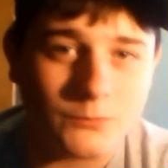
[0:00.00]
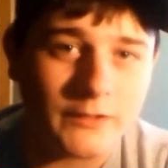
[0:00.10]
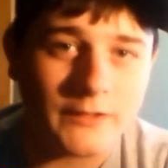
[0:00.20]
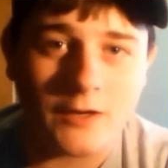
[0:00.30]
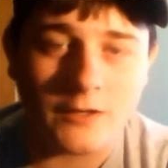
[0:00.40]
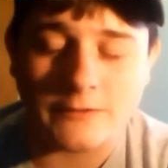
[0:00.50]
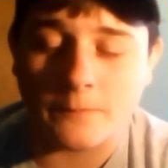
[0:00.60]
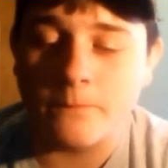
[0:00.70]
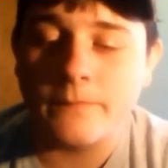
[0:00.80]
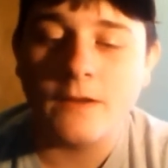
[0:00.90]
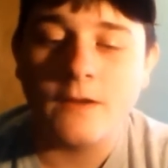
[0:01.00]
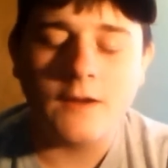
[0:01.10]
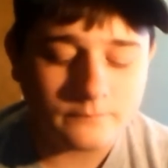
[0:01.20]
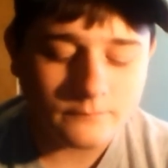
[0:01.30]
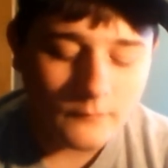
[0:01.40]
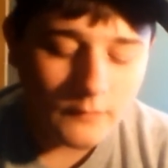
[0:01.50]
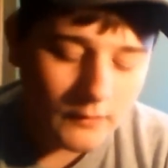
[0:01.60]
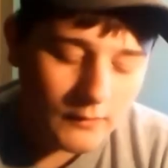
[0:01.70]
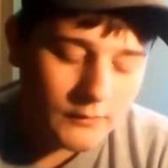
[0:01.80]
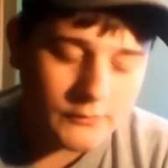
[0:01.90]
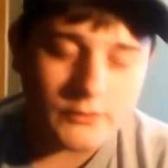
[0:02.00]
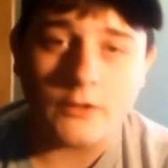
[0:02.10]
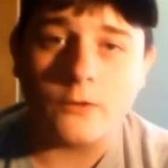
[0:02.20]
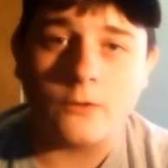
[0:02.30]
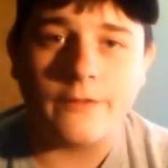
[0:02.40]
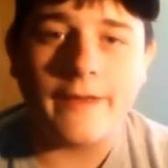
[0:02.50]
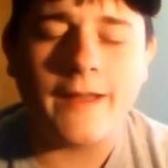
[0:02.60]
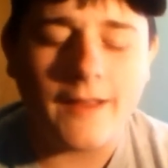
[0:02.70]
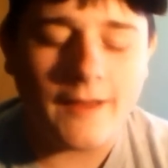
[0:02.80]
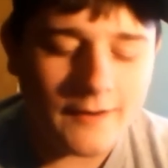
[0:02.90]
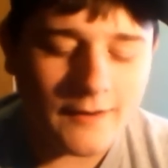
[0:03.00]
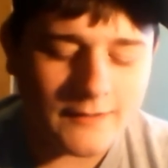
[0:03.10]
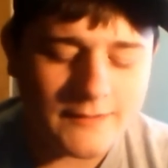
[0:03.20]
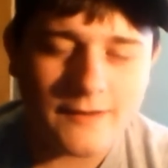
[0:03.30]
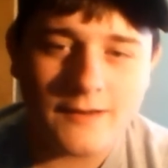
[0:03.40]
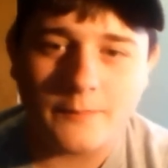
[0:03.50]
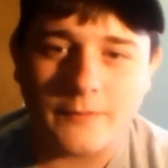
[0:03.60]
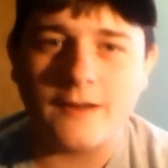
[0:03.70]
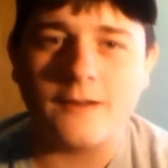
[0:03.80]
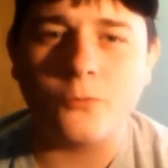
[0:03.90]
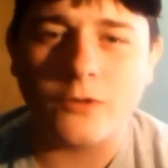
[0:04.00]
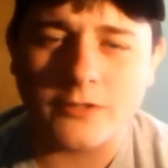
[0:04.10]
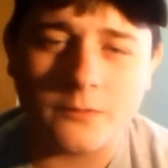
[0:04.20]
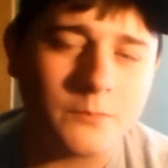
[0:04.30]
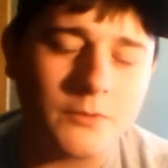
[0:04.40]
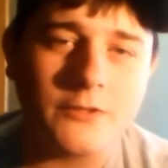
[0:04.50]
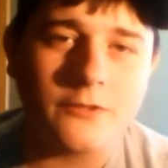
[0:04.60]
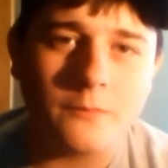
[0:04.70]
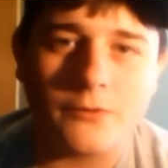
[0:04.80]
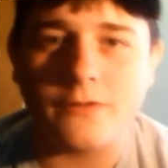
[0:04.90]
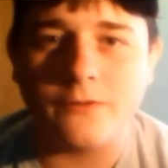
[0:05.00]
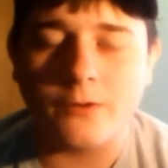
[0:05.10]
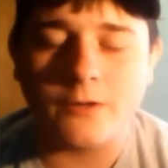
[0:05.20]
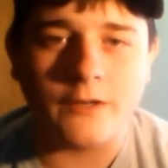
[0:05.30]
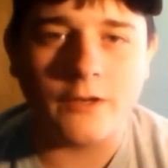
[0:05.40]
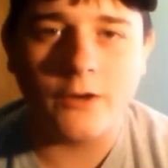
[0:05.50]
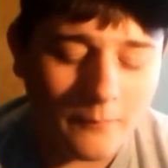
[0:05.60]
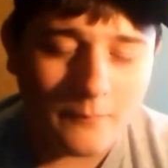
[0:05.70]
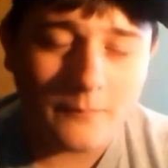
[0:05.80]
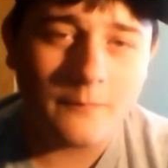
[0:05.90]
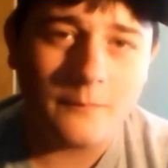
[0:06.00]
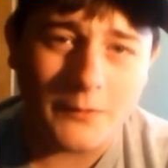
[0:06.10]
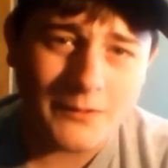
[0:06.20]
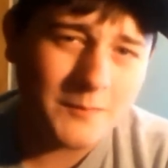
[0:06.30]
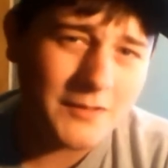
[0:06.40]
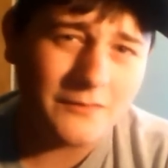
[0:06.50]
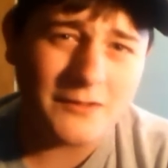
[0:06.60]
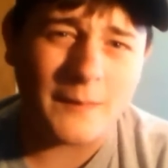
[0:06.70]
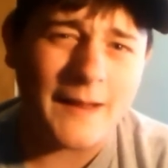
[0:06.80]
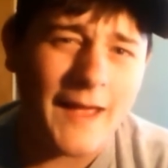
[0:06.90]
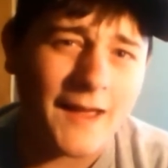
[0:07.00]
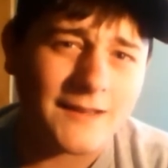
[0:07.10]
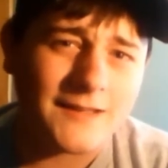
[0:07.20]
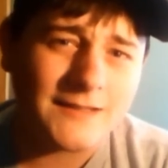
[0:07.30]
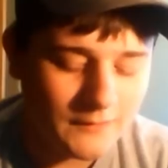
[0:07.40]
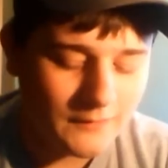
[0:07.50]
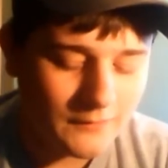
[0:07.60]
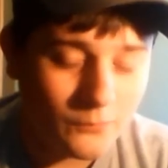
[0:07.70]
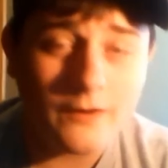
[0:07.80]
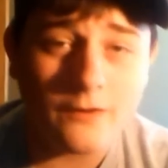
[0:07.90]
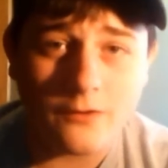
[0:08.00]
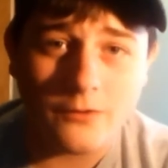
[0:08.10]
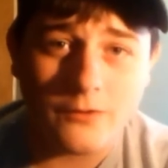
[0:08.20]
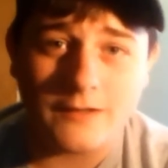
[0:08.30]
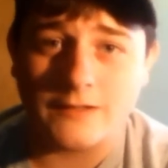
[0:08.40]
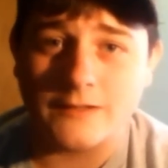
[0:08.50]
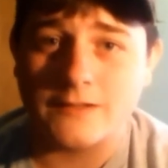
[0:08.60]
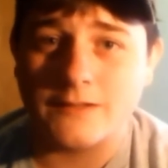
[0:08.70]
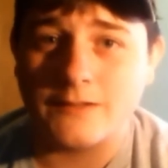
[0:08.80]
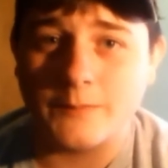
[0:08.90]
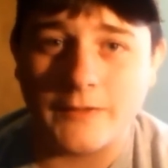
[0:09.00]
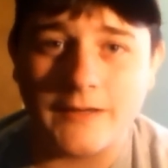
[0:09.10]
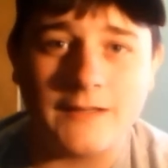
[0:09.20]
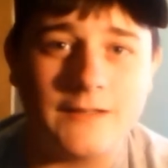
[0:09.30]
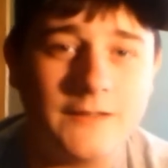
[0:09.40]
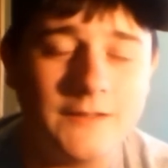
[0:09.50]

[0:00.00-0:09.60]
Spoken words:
really awesome. So that, and, second update, which I'm pretty sure most of you already know, MILSIMtv's been hacked. We don't know who it is, but